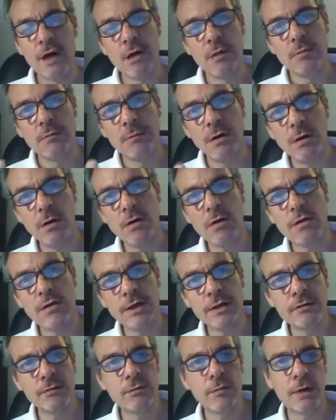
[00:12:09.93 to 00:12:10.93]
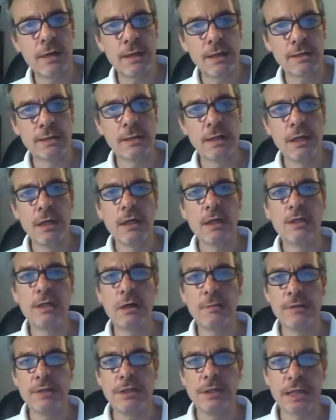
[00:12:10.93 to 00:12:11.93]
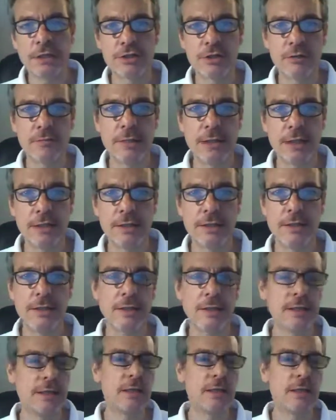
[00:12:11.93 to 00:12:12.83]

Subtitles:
more than one communication method.